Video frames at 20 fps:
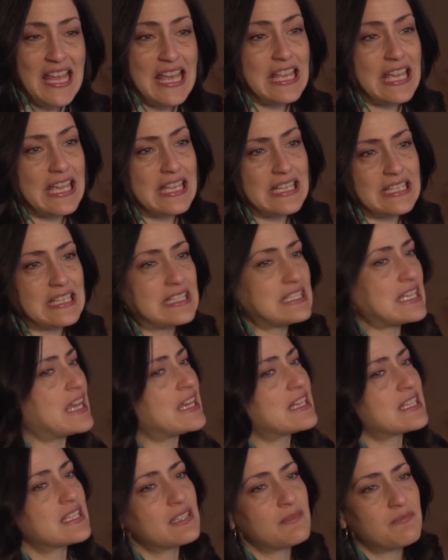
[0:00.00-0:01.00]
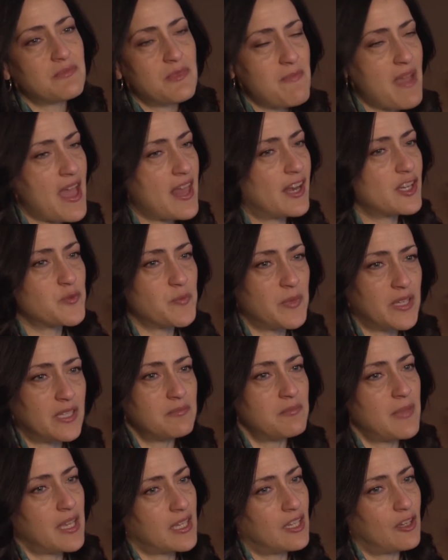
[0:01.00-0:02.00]
it, it takes the, the
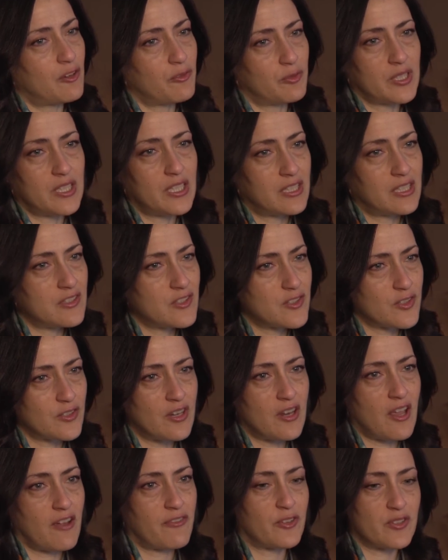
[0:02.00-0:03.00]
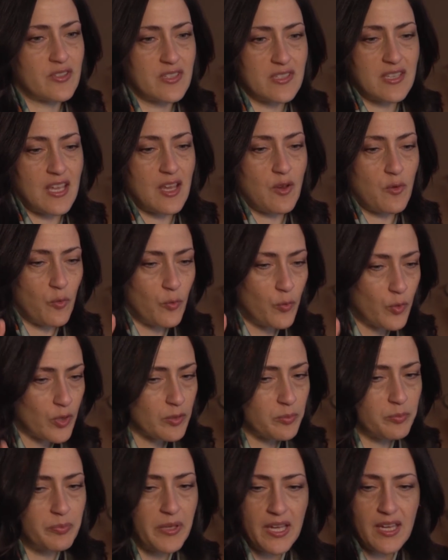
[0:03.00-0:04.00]
management making a really concerted effort to say
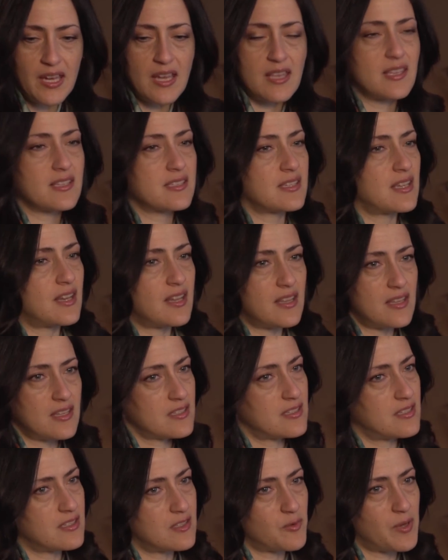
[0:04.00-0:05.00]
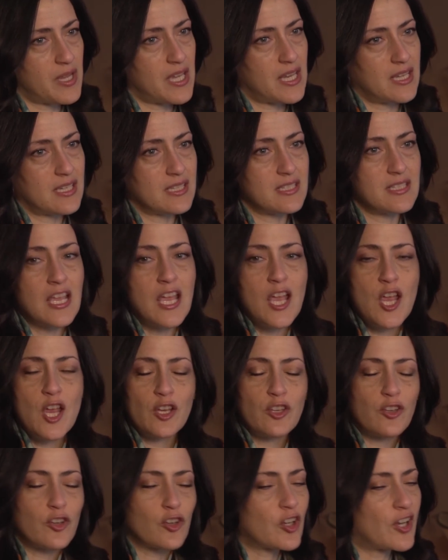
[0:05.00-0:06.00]
we're big taking this in and this is the way it is,
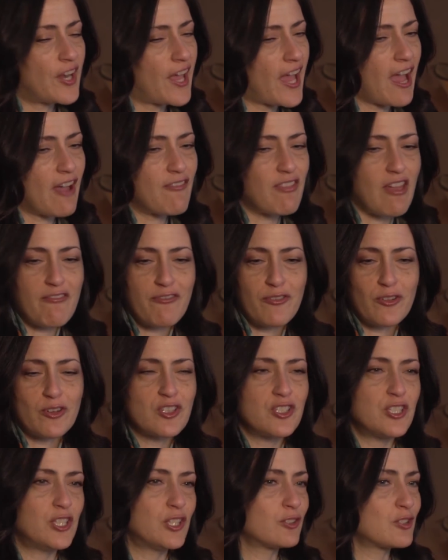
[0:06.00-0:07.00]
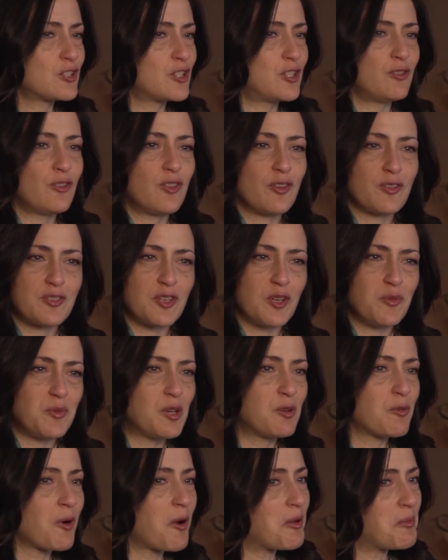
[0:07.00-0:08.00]
you're going to have that first year or two, there's going to be
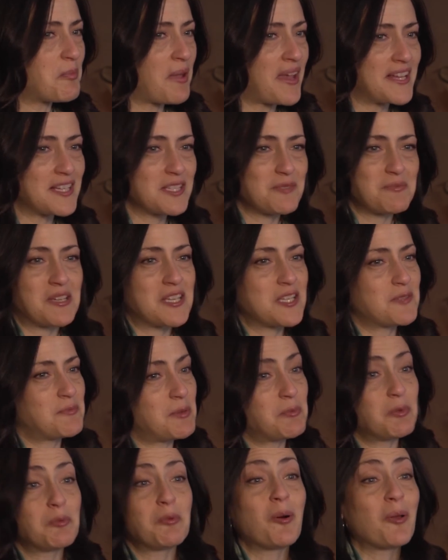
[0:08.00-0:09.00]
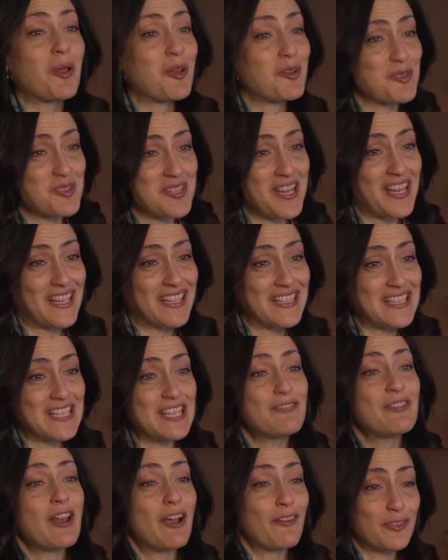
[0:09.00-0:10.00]
growing pains because people won't understand.
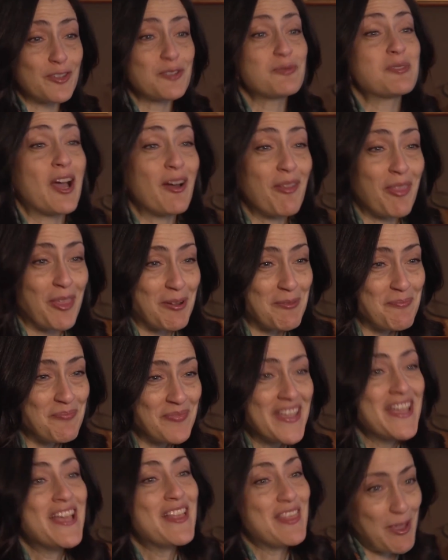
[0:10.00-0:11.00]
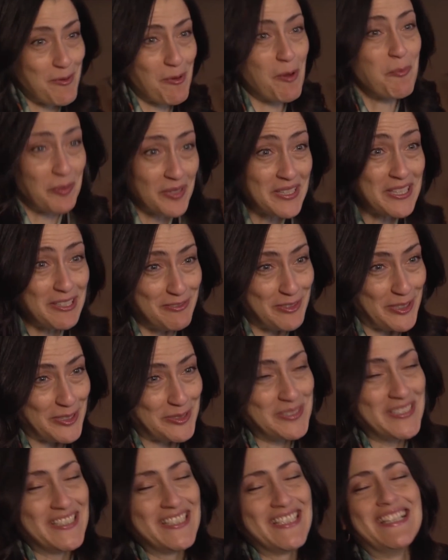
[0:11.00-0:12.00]
Even after you tell them, they won't believe
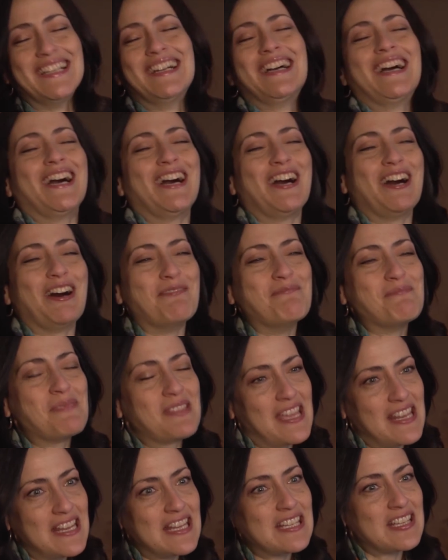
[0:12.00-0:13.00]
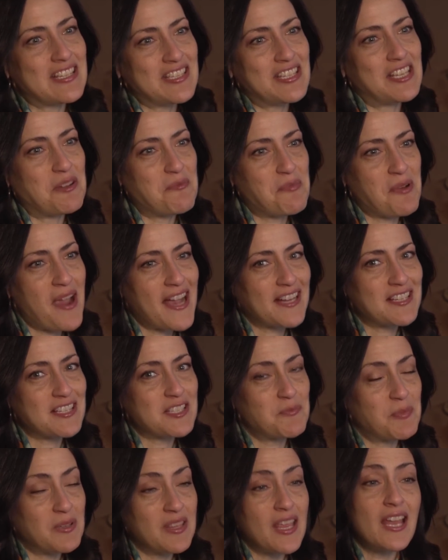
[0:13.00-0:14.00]
you, um, but they need to see it in
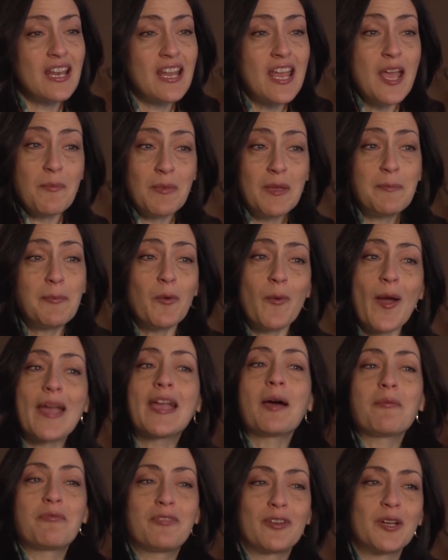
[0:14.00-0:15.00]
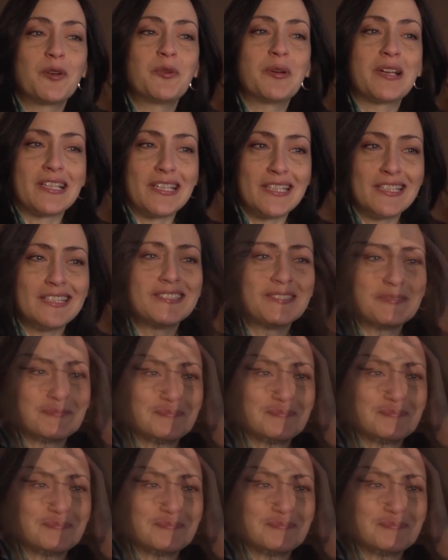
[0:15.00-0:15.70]
practice. But then people wake up very quickly.